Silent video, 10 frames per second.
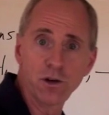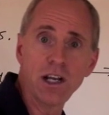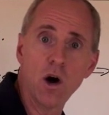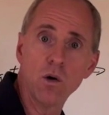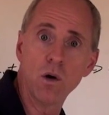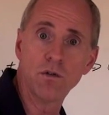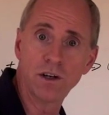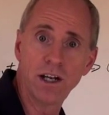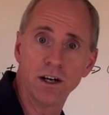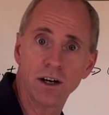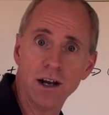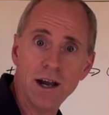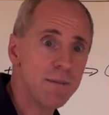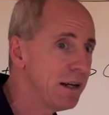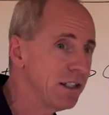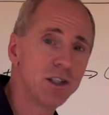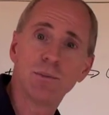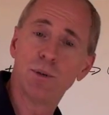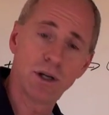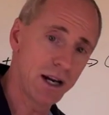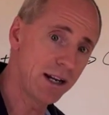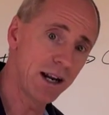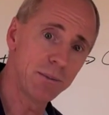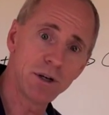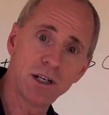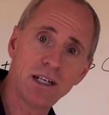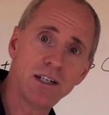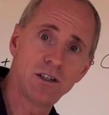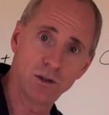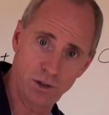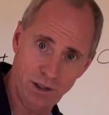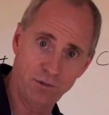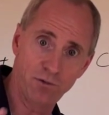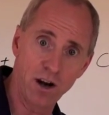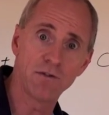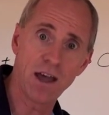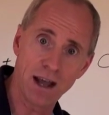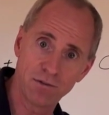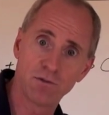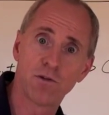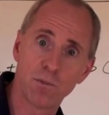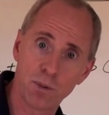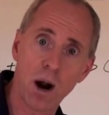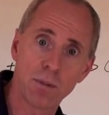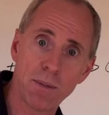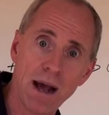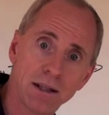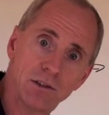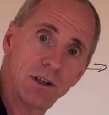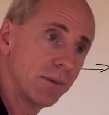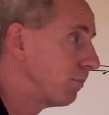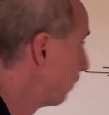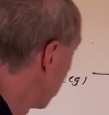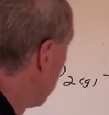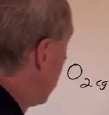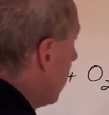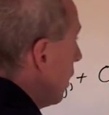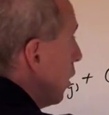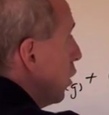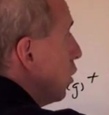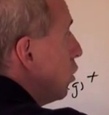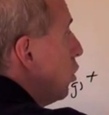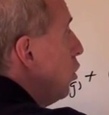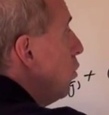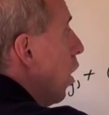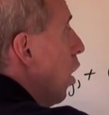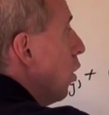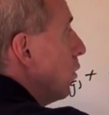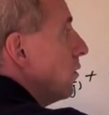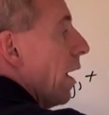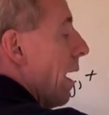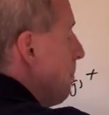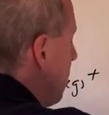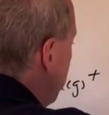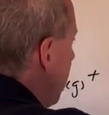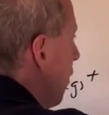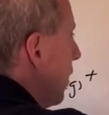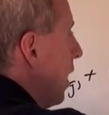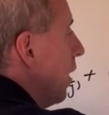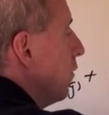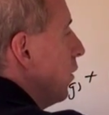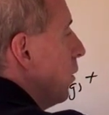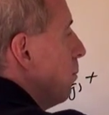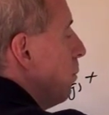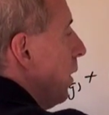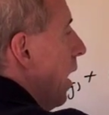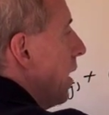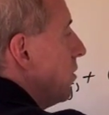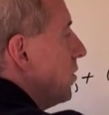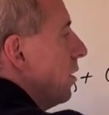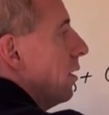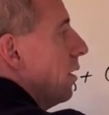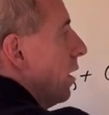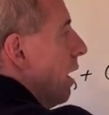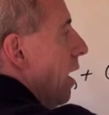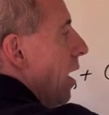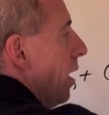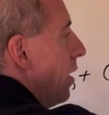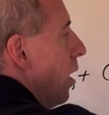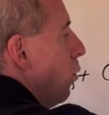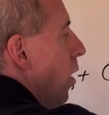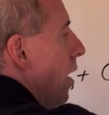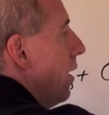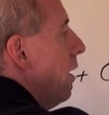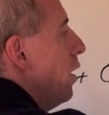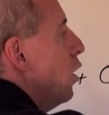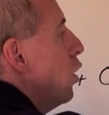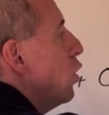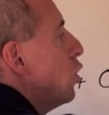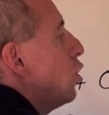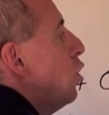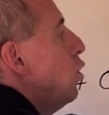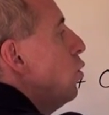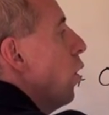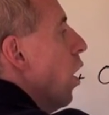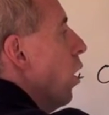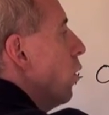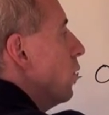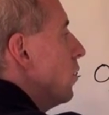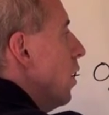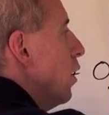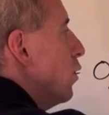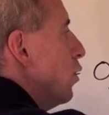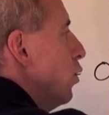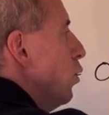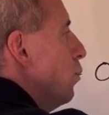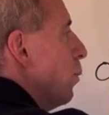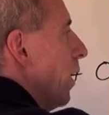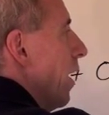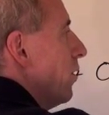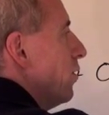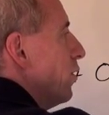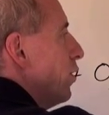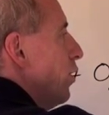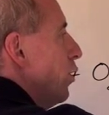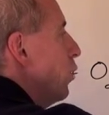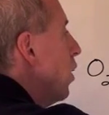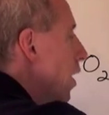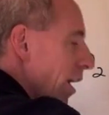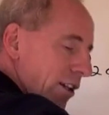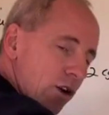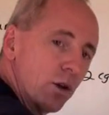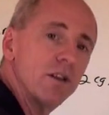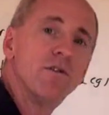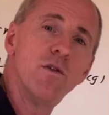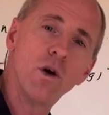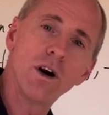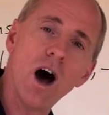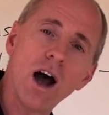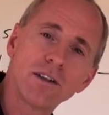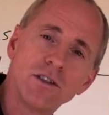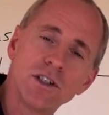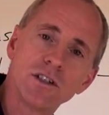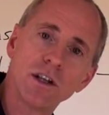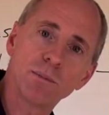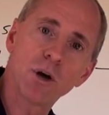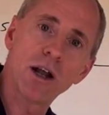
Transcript: free O over here because you can put any number you need to in front of that for proper balancing. Two O's, and be very careful. Plus, uh-uh, not one, two O's. 2 plus 2, a total of 4 oxygens on the